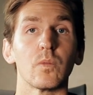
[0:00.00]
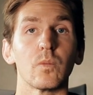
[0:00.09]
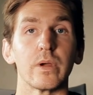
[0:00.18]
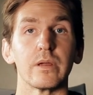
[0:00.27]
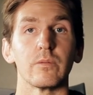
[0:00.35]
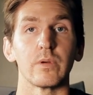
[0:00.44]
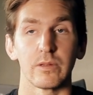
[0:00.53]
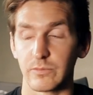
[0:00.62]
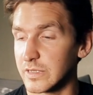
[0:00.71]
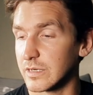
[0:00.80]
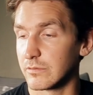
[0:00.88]
We
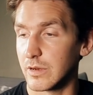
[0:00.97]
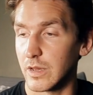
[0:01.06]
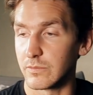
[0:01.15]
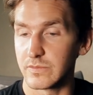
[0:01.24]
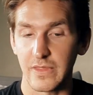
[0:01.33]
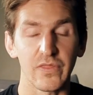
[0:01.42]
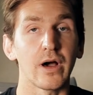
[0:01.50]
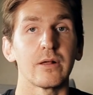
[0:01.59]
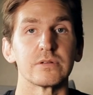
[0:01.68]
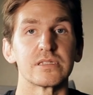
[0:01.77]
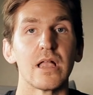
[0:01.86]
really don't know. They
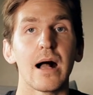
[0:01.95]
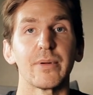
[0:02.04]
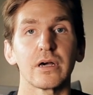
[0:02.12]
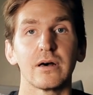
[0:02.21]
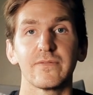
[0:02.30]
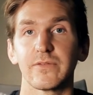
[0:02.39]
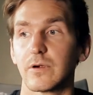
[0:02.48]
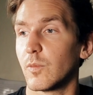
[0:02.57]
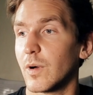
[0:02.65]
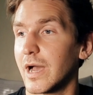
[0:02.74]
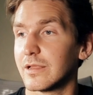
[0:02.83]
thought it was Nabokov
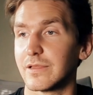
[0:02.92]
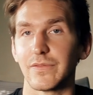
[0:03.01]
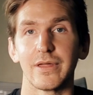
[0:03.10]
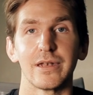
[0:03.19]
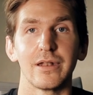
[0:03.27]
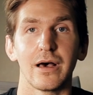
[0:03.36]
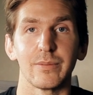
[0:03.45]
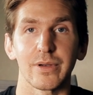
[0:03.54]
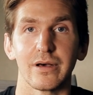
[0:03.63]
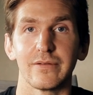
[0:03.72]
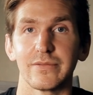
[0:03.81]
while, and then
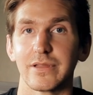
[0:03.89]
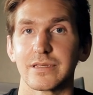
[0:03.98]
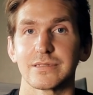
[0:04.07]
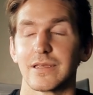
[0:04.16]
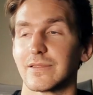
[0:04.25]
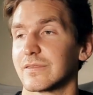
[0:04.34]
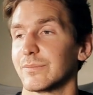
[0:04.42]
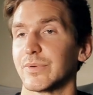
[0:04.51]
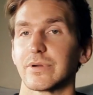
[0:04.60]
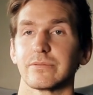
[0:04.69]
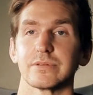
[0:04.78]
Nabokov said the
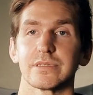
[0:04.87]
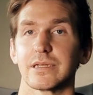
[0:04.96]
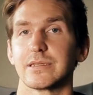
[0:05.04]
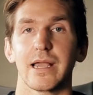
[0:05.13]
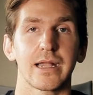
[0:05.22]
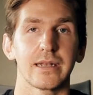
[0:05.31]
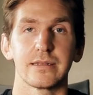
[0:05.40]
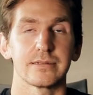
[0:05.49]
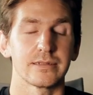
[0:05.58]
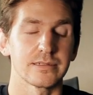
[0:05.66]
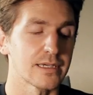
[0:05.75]
book was
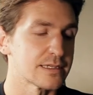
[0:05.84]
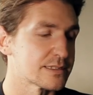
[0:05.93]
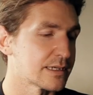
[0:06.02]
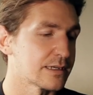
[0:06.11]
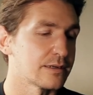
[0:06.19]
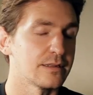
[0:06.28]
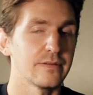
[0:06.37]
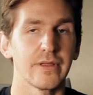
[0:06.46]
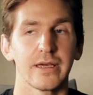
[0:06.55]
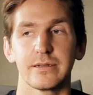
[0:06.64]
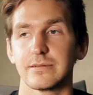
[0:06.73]
decadent and disgusting and all of
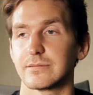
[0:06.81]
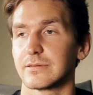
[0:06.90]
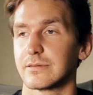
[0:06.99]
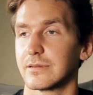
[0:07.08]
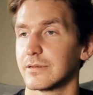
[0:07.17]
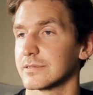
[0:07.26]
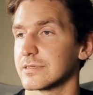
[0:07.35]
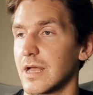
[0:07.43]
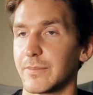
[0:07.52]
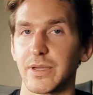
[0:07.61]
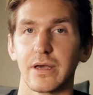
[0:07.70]
that. And, as
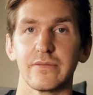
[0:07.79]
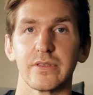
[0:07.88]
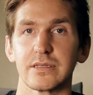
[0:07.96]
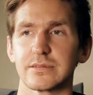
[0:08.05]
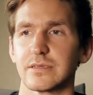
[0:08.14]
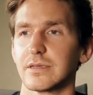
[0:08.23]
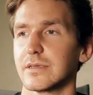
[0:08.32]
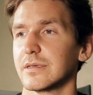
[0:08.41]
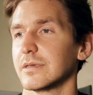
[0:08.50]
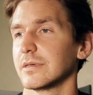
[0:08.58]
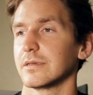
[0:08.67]
Nabokov does,
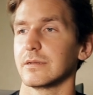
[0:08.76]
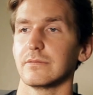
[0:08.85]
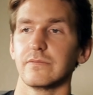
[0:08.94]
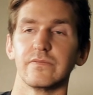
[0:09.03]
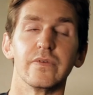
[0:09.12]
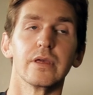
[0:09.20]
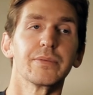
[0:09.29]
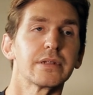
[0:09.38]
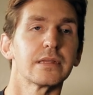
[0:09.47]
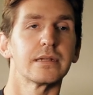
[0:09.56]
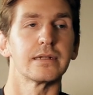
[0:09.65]

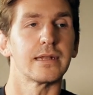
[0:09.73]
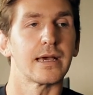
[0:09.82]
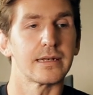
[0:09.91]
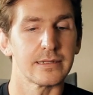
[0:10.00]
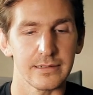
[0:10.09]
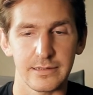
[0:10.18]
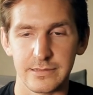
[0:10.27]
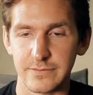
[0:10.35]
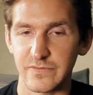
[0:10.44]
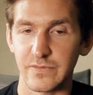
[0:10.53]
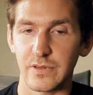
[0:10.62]
vehemently denied it. He's
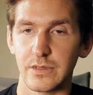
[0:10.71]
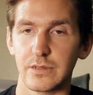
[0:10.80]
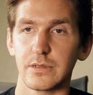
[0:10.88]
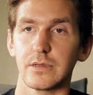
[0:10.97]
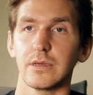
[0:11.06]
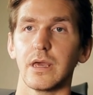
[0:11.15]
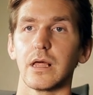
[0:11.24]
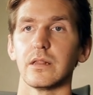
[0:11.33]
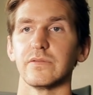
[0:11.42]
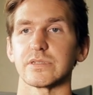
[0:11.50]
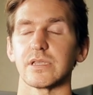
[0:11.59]
a
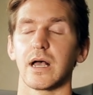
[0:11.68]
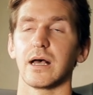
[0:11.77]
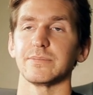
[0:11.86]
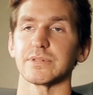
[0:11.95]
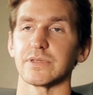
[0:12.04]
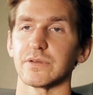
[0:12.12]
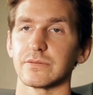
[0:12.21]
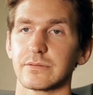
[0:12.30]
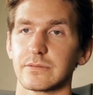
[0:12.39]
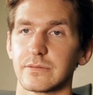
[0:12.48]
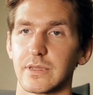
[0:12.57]
hell of a snob, so
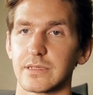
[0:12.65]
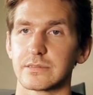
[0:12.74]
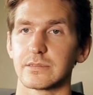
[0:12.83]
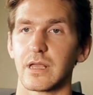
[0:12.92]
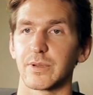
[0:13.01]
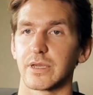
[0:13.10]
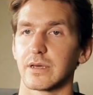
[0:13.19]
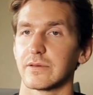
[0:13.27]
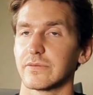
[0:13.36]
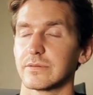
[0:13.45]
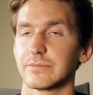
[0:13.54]
that's
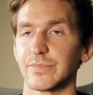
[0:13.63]
Nabokov.